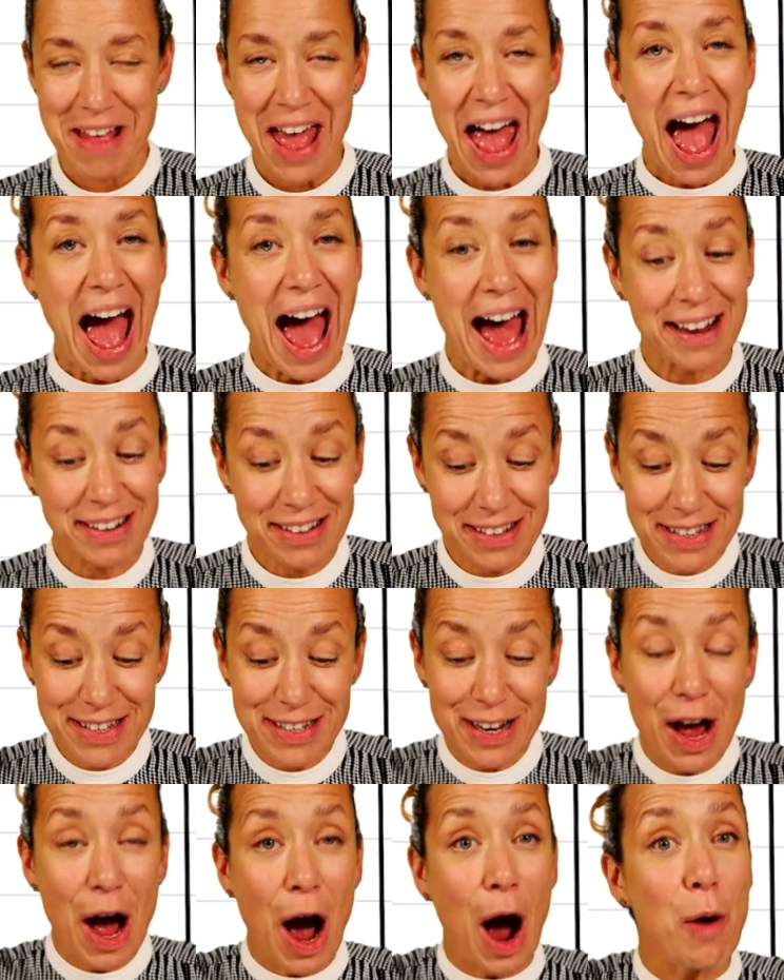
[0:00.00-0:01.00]
And
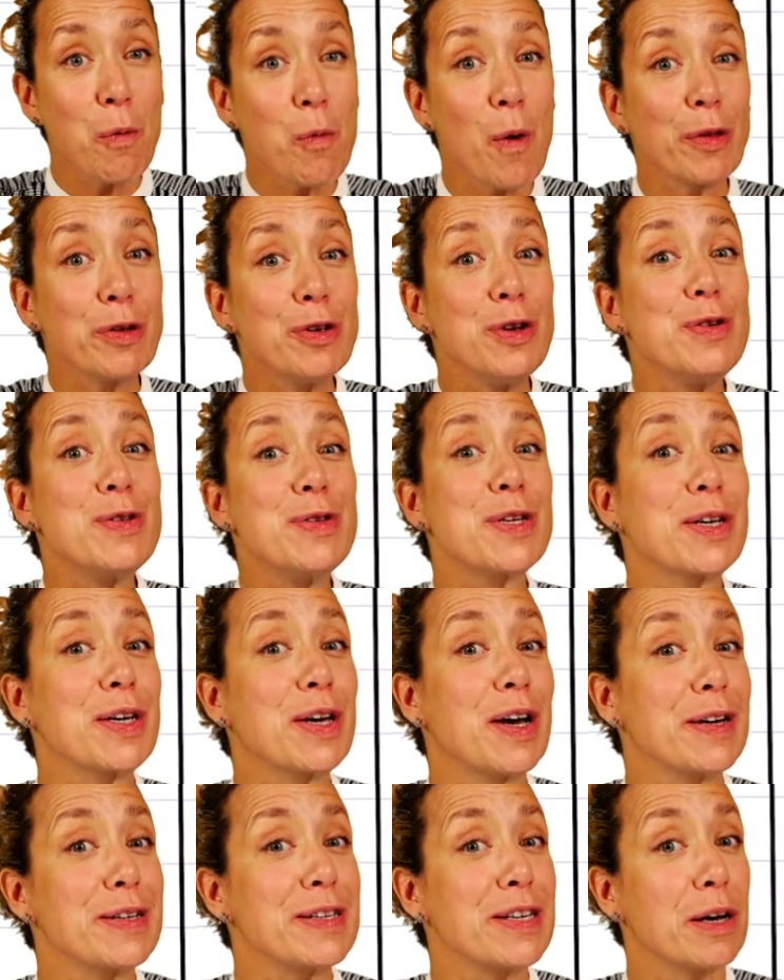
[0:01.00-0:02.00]
I want you to
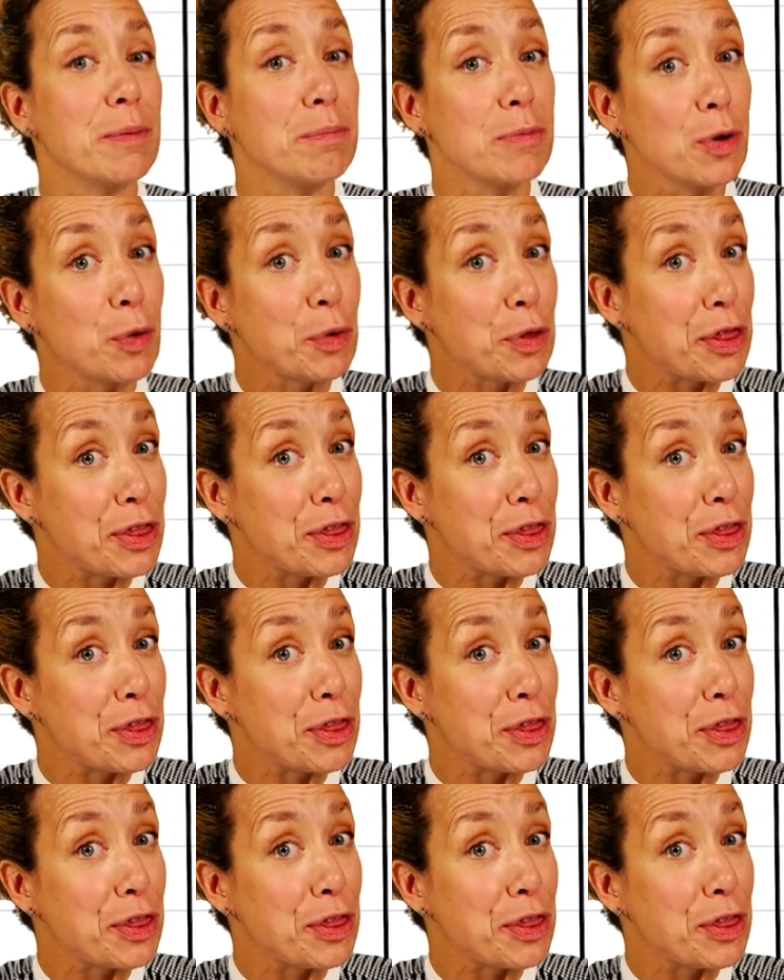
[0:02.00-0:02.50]
cut up your